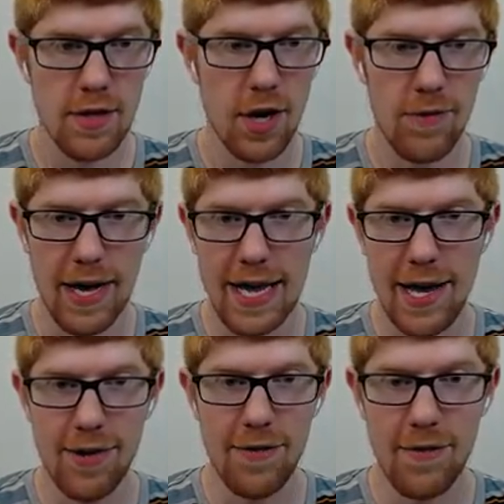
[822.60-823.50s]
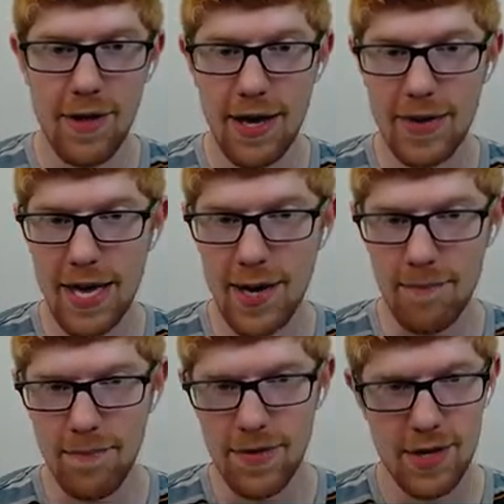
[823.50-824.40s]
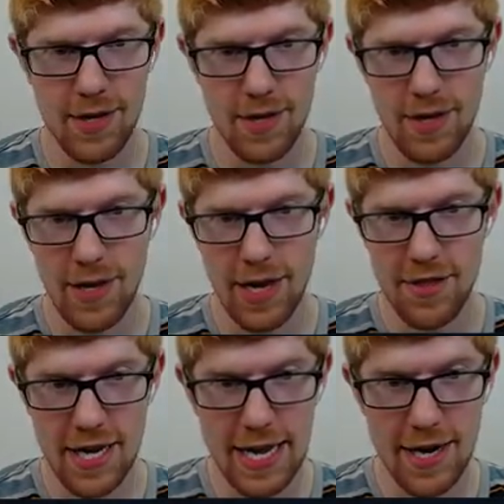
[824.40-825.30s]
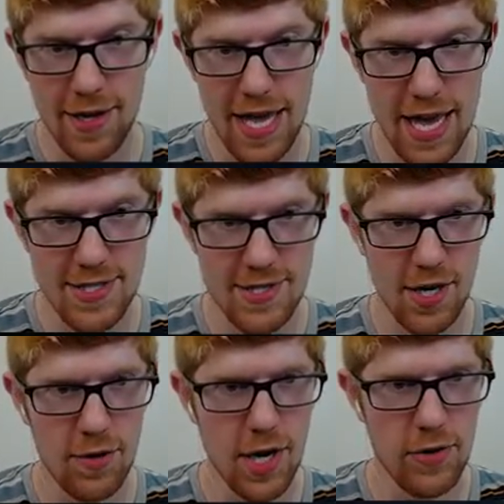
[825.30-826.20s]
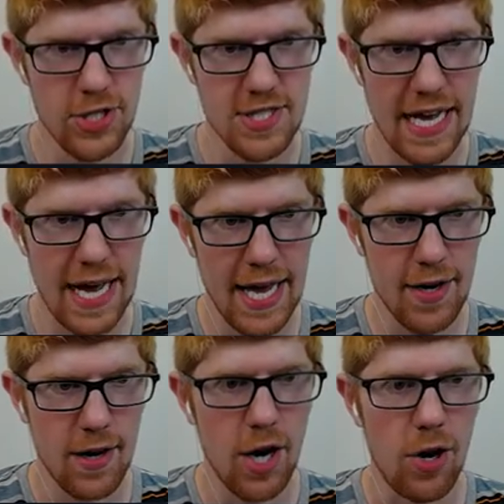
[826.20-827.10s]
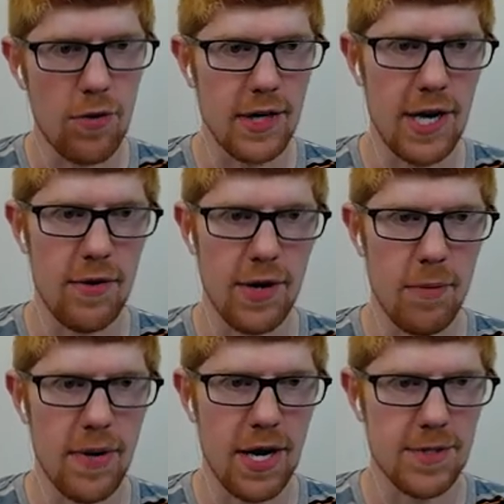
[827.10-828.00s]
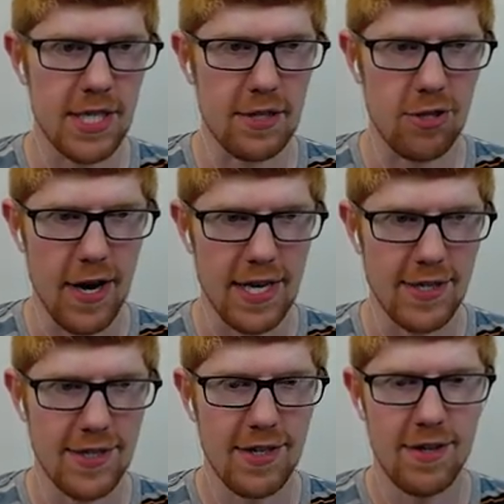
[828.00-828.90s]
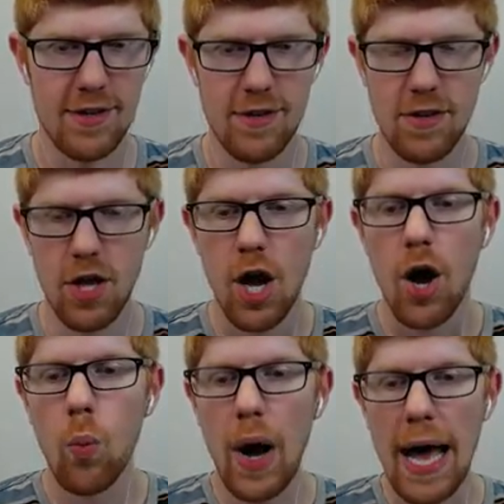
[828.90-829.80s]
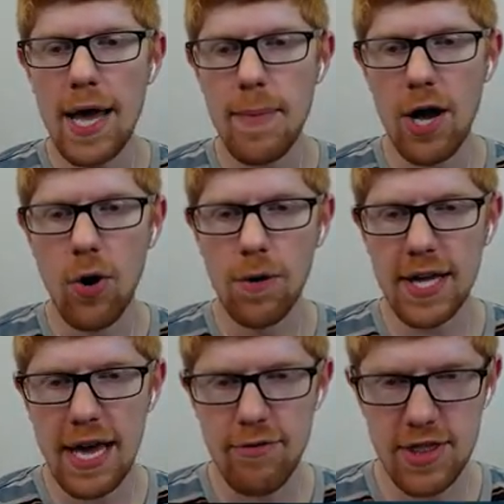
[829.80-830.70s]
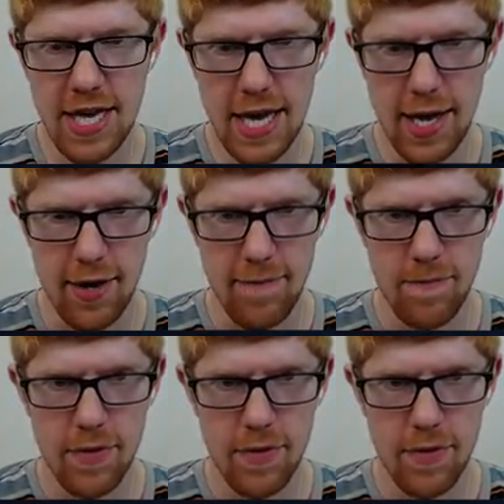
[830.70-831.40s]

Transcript: Oh, I got... I'm getting him. I think I got it. Yes! Oh no, it just died! Oh, okay, here we go. Pick up chicken. Great. Why am I holding everything?